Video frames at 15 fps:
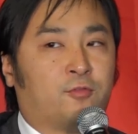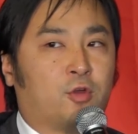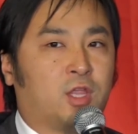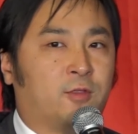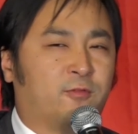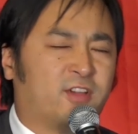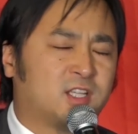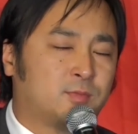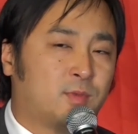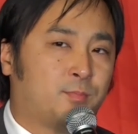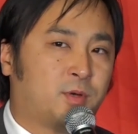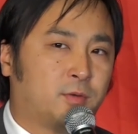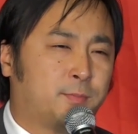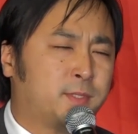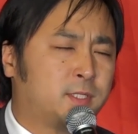for
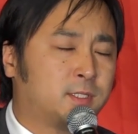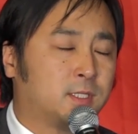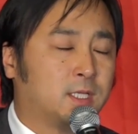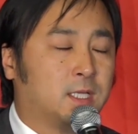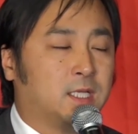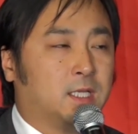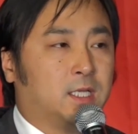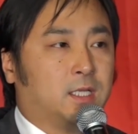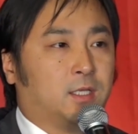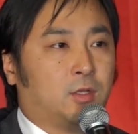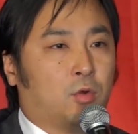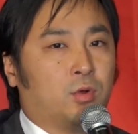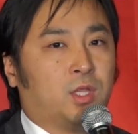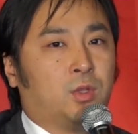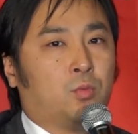investment purpose,
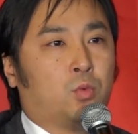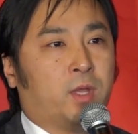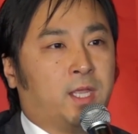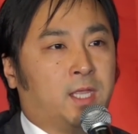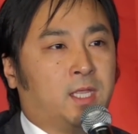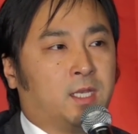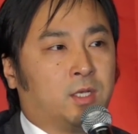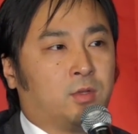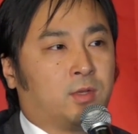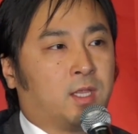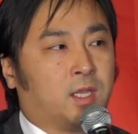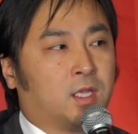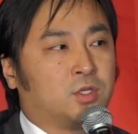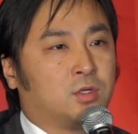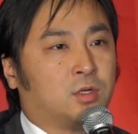the only way that you
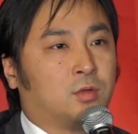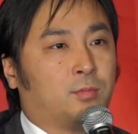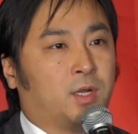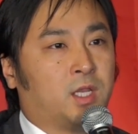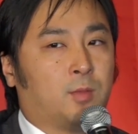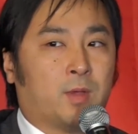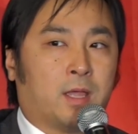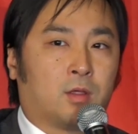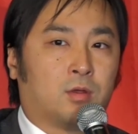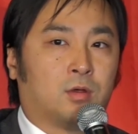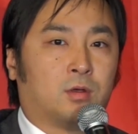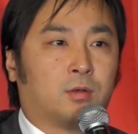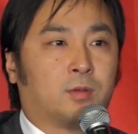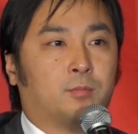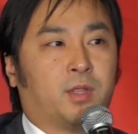can get your money back
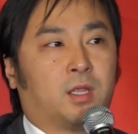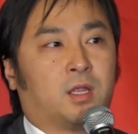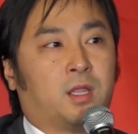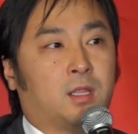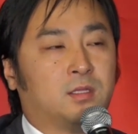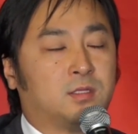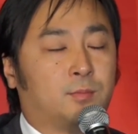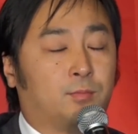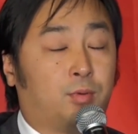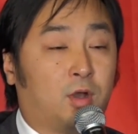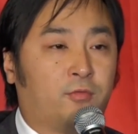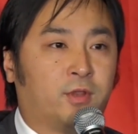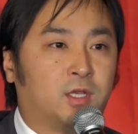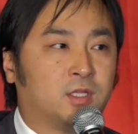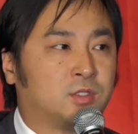or make a handsome
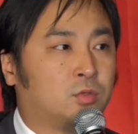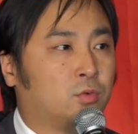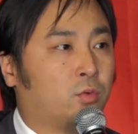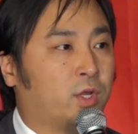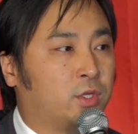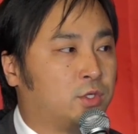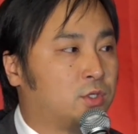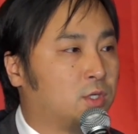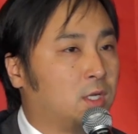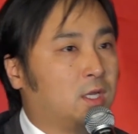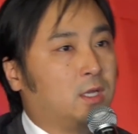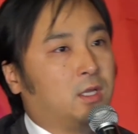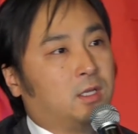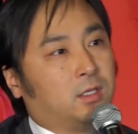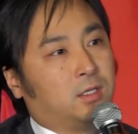profit is to wish
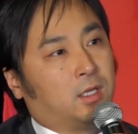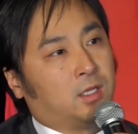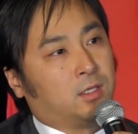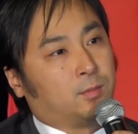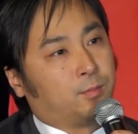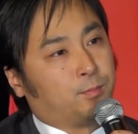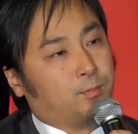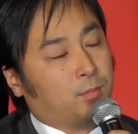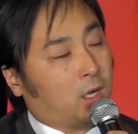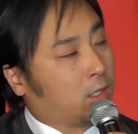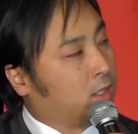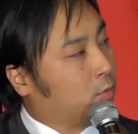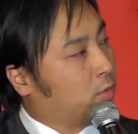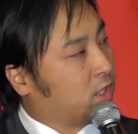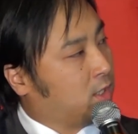that the
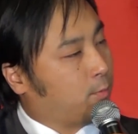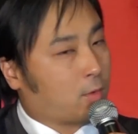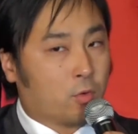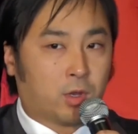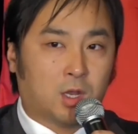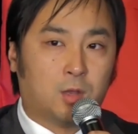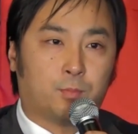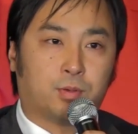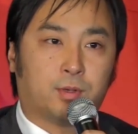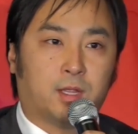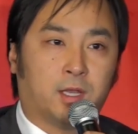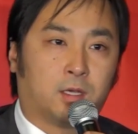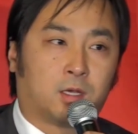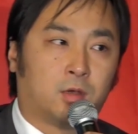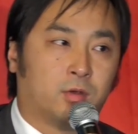market will keep going up
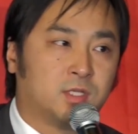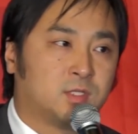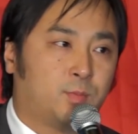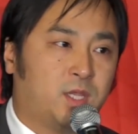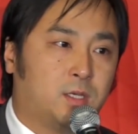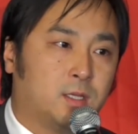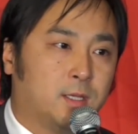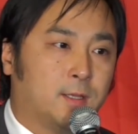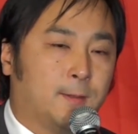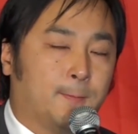at the current speed,